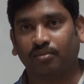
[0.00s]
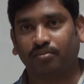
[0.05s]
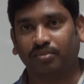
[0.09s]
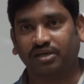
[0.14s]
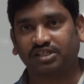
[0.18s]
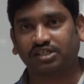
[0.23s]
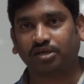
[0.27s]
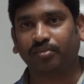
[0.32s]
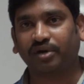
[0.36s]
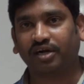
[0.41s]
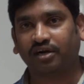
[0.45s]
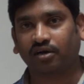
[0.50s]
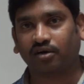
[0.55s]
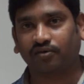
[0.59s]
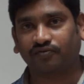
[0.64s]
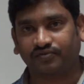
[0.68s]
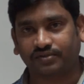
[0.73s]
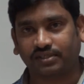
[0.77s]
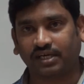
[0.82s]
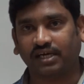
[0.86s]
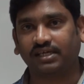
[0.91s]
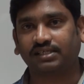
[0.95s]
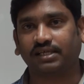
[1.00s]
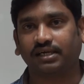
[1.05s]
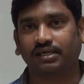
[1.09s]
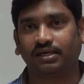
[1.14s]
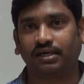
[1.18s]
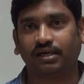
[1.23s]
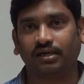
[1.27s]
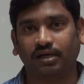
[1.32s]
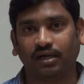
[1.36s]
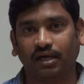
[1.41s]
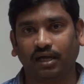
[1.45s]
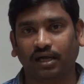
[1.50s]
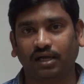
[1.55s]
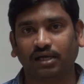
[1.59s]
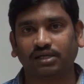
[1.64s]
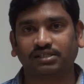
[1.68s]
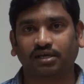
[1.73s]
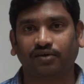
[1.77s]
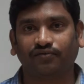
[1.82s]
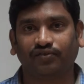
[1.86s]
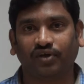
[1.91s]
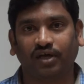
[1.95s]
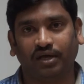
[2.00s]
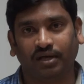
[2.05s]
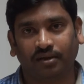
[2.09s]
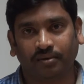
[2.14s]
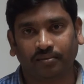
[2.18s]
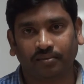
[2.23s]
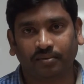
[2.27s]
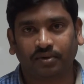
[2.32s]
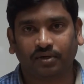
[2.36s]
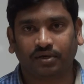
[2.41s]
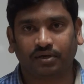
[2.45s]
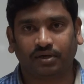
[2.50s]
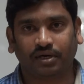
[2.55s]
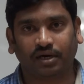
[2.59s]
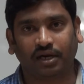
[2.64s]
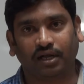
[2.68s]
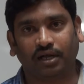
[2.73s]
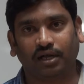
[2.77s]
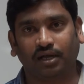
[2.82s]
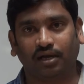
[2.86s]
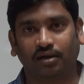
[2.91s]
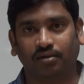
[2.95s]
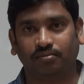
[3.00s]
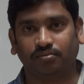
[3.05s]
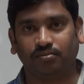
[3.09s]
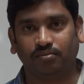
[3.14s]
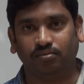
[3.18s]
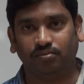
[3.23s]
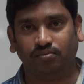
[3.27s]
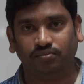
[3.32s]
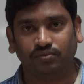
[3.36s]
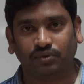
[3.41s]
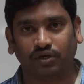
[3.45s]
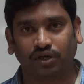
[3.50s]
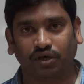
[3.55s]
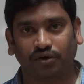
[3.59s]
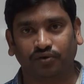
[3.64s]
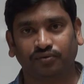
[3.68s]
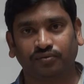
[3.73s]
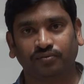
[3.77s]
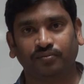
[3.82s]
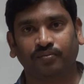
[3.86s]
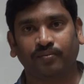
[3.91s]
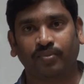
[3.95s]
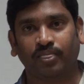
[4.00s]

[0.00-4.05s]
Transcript: measurement of sides and angles of a triangle. Now